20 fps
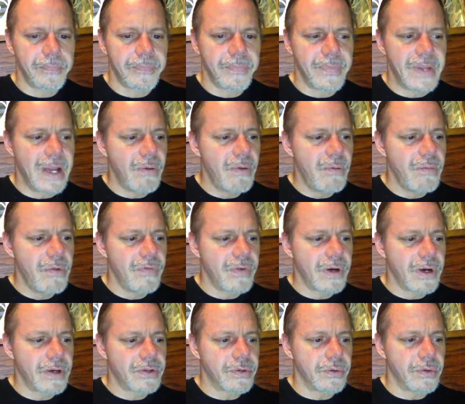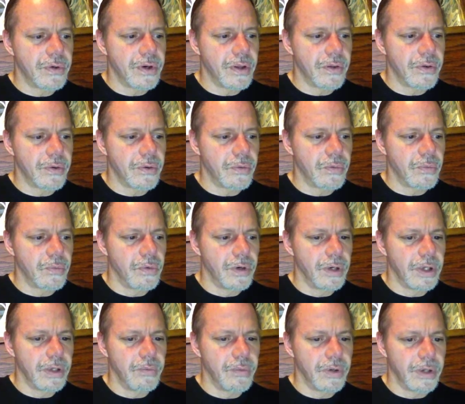Now we move on to another
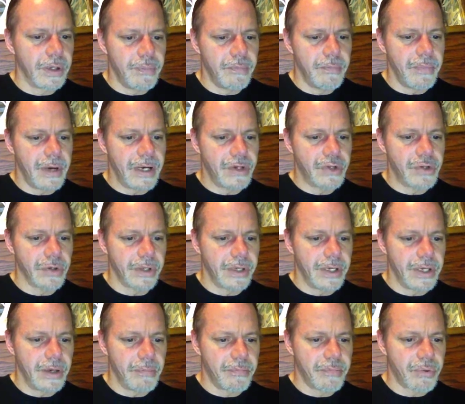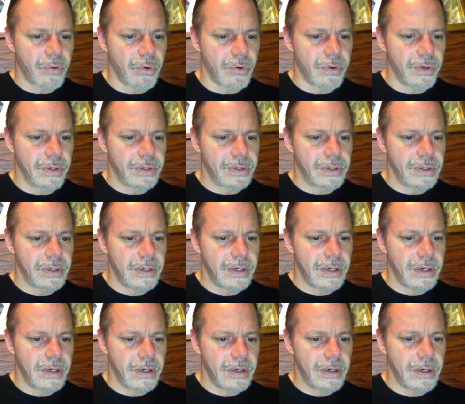really, really majorly important
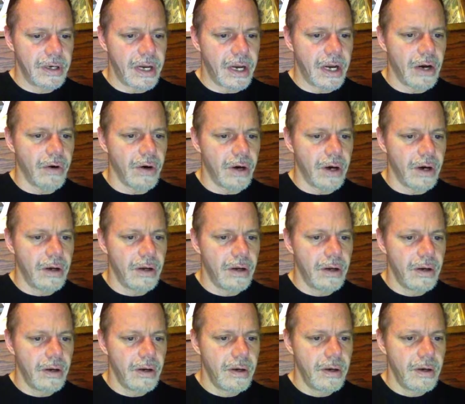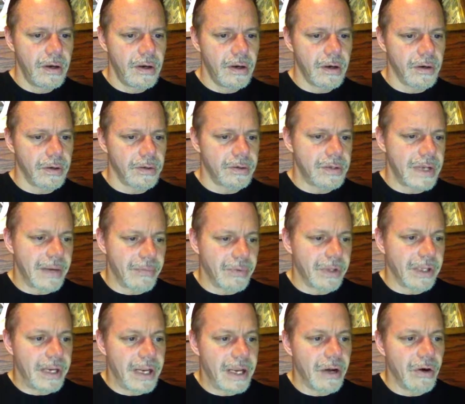era, or it's not
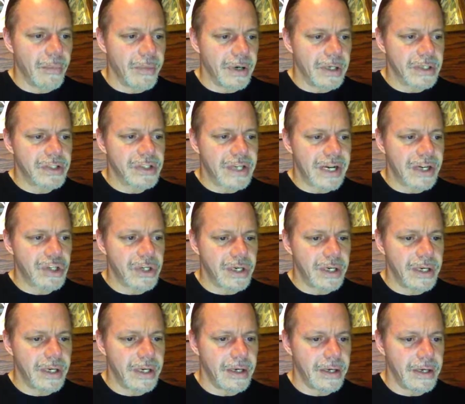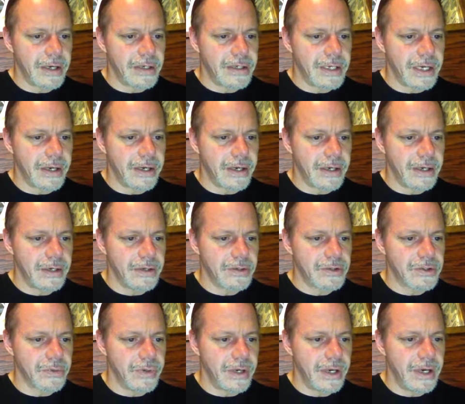really an era, but a section in Italian
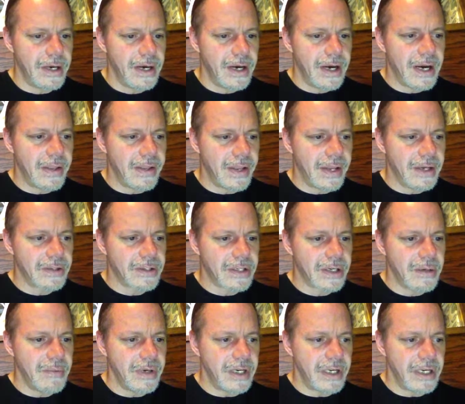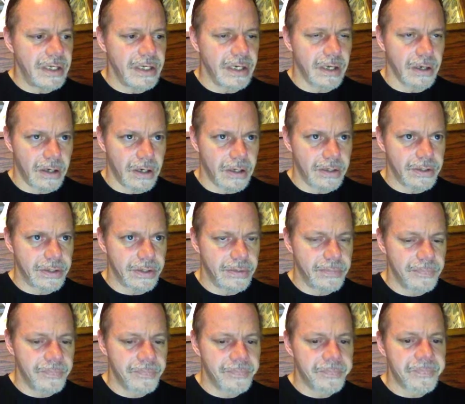history, and that is Commedia dell'arte.
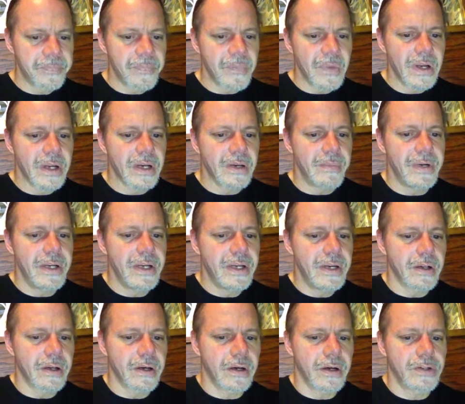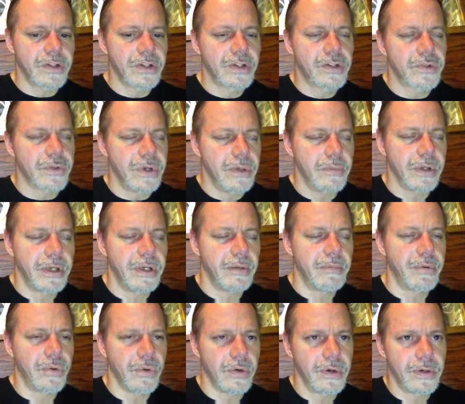Commedia dell'arte is extremely
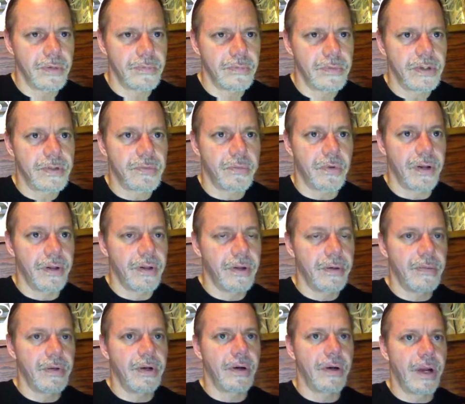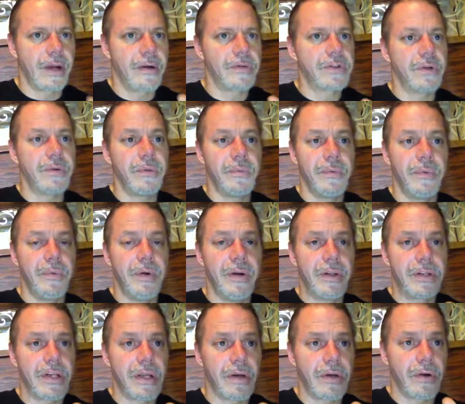important. It's one of the, okay, so we
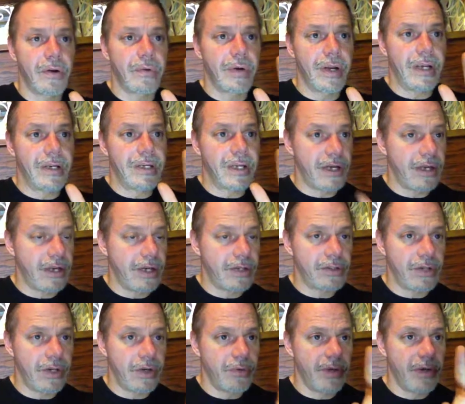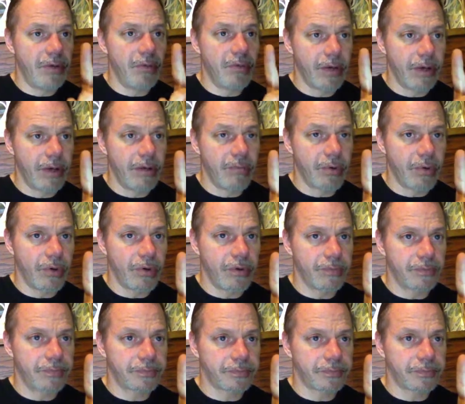said already, Italianate scenery, really important.